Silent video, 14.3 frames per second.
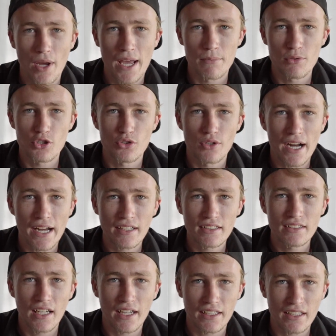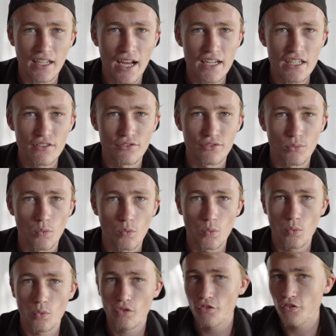abstract, I kind of
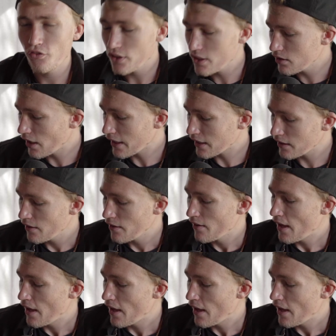feel like